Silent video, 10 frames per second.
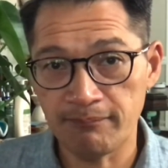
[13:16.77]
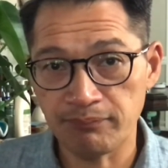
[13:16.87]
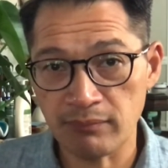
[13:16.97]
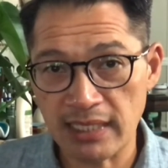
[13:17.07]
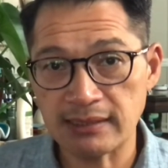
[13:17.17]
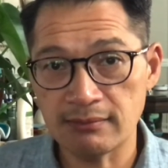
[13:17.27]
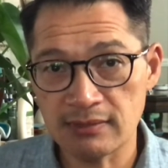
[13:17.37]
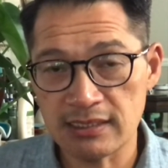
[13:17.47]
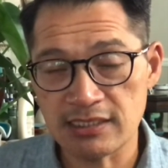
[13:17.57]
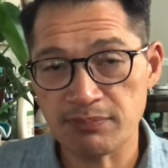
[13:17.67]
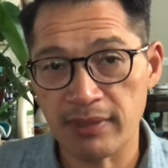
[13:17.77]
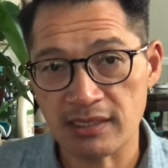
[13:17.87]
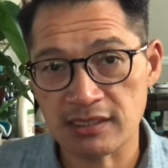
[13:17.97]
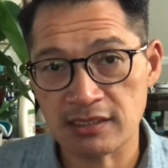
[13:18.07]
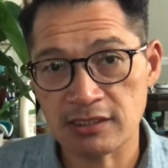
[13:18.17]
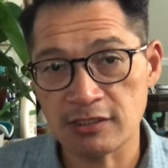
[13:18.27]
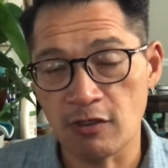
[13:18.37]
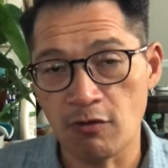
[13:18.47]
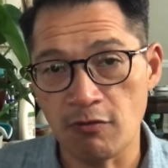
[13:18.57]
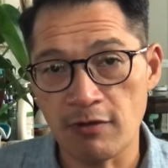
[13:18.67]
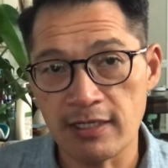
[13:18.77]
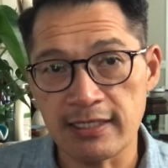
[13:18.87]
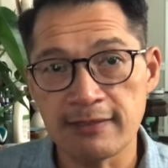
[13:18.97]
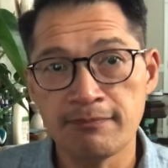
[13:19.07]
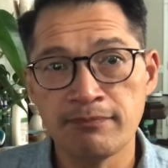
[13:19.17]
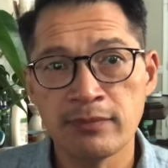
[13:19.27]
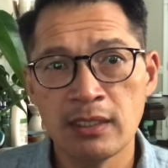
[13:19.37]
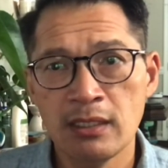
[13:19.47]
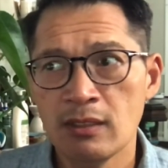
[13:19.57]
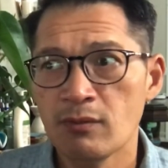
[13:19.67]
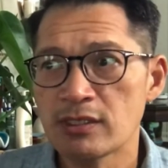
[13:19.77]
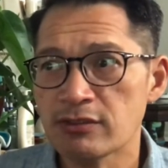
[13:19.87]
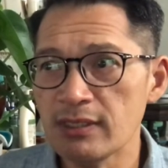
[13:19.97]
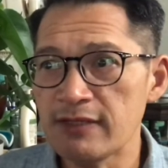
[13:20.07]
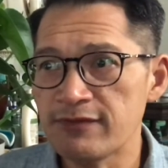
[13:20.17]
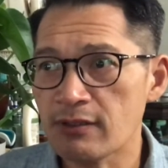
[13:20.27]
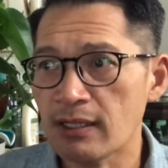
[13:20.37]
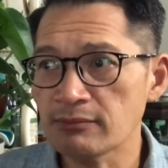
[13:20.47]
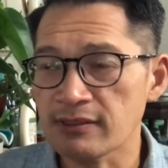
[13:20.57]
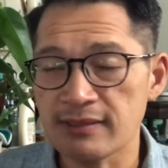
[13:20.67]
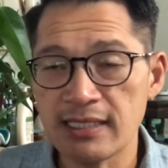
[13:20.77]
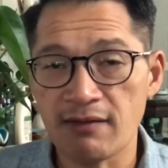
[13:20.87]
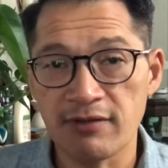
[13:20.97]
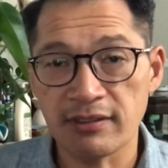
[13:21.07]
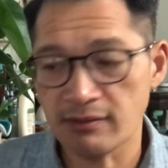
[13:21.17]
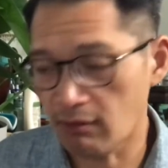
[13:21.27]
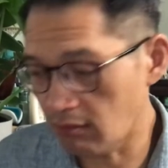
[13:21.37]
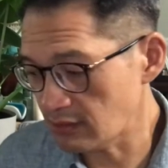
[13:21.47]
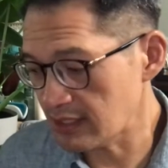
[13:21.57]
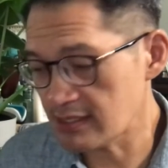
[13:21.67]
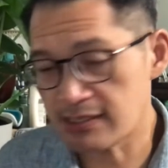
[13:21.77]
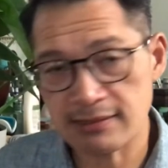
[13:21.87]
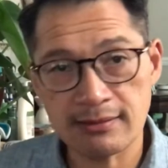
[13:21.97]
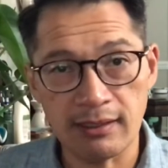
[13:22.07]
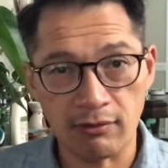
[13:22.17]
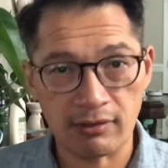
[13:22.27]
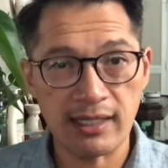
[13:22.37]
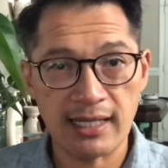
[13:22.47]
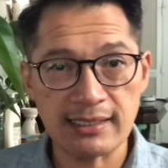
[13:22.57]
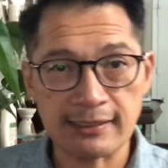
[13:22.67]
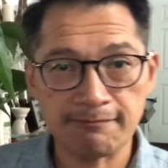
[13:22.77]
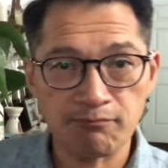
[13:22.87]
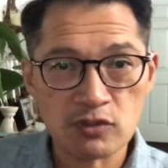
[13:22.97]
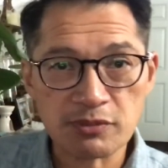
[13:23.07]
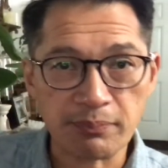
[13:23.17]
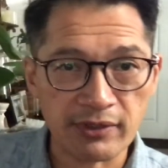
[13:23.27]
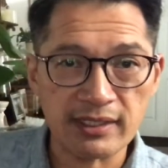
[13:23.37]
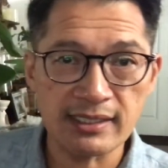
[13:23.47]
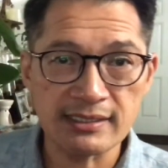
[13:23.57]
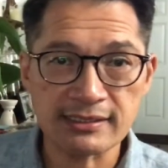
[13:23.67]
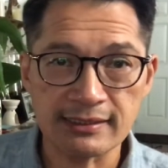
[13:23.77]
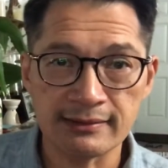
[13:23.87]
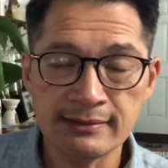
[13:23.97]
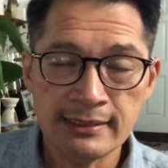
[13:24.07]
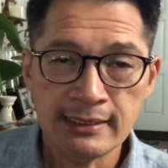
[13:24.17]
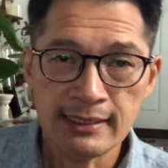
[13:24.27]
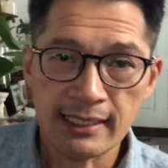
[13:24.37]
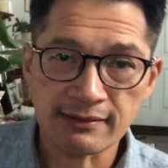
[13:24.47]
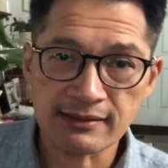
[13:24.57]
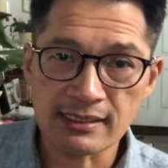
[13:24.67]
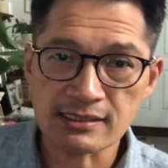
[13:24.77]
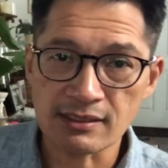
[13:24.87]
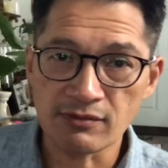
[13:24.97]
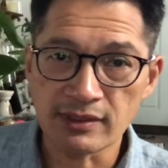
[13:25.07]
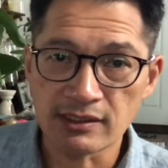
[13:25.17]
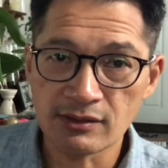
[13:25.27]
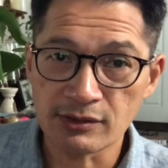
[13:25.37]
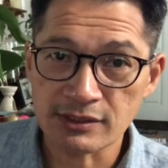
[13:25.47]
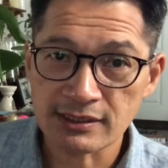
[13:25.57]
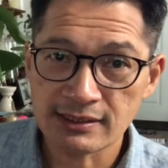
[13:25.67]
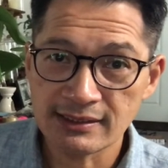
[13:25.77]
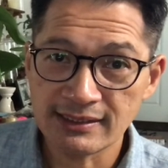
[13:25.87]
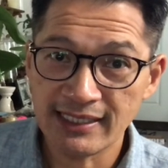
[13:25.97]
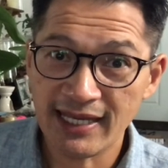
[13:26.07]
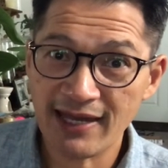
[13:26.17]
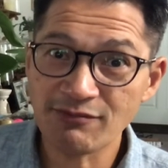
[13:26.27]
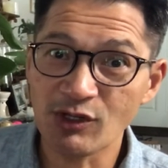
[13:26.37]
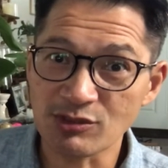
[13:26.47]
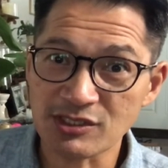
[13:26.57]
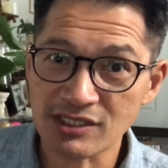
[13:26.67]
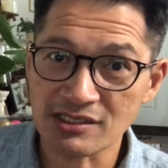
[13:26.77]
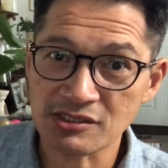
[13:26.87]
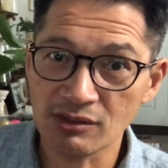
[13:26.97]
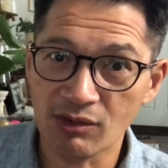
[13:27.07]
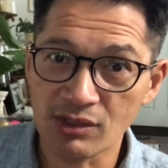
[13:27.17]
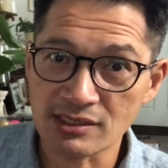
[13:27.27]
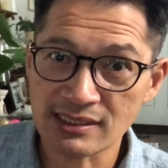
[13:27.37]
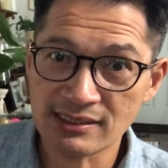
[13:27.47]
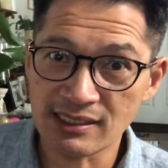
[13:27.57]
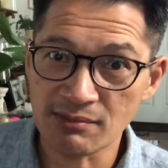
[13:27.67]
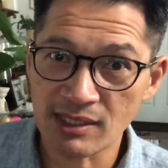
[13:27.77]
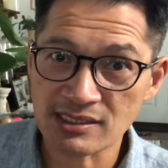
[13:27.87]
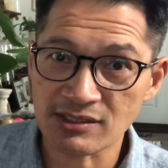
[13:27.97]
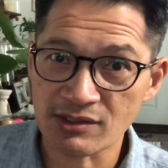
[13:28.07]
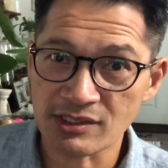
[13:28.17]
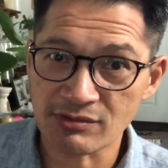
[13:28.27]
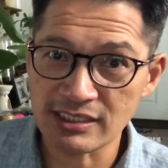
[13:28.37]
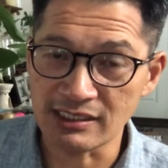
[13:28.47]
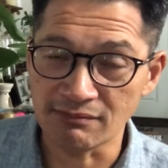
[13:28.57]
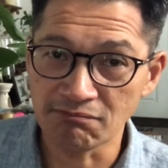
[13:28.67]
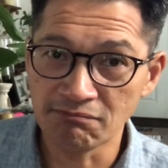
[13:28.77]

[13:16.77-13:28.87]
make these pests go away. Which really, if you come to think of it, all these organic sprays and things that we use have those essential oils in them as their ingredient.